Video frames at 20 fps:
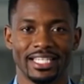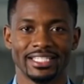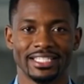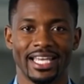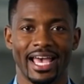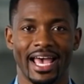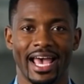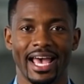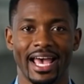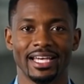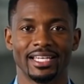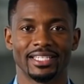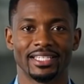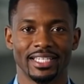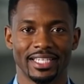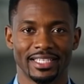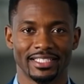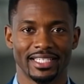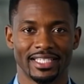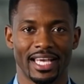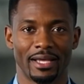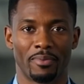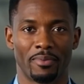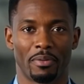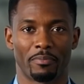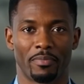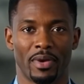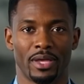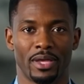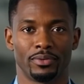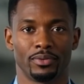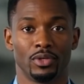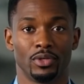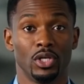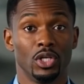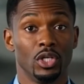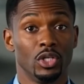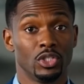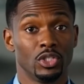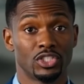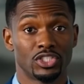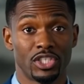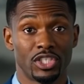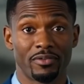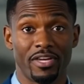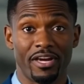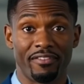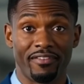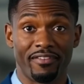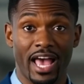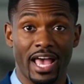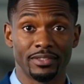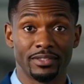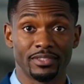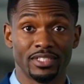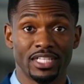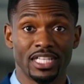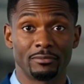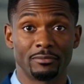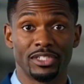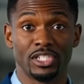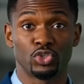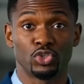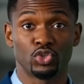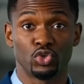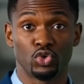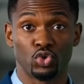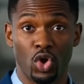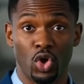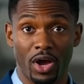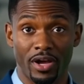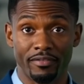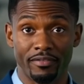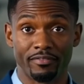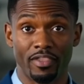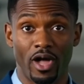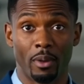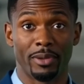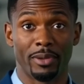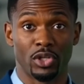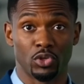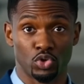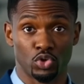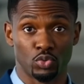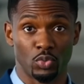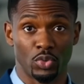design layers in the atmosphere, using effects and music to drive the player's